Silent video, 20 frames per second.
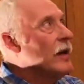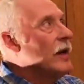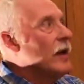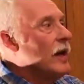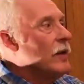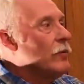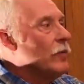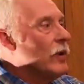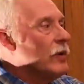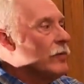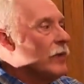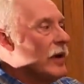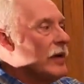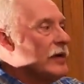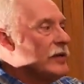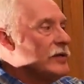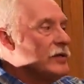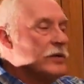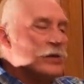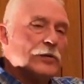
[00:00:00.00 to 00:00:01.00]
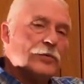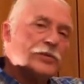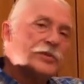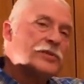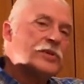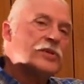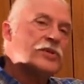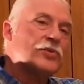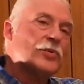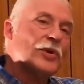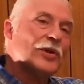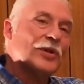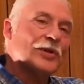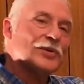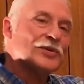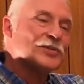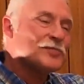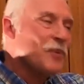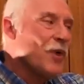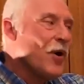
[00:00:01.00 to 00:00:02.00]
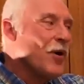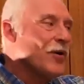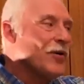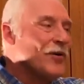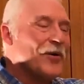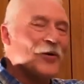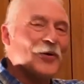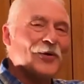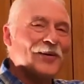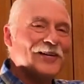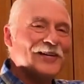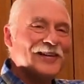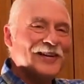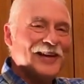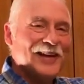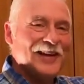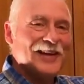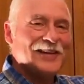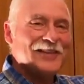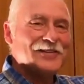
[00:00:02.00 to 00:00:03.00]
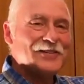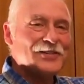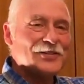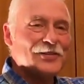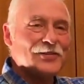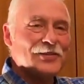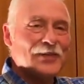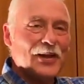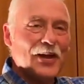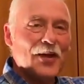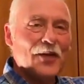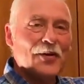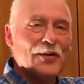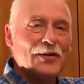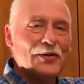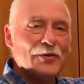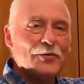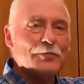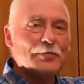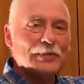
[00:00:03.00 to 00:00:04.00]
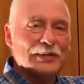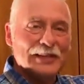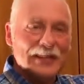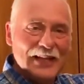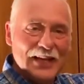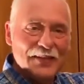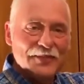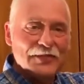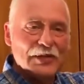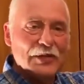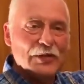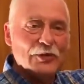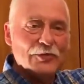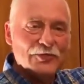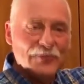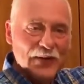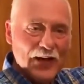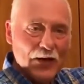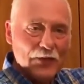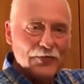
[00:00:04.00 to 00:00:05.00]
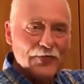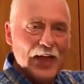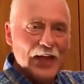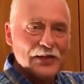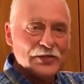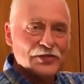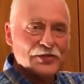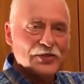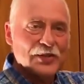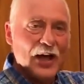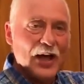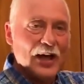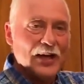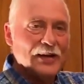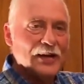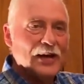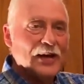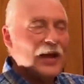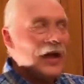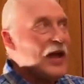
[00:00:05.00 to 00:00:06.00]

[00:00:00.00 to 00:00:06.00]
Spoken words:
and one way to do it was to drill a small hole into the area you believe that you found that stud,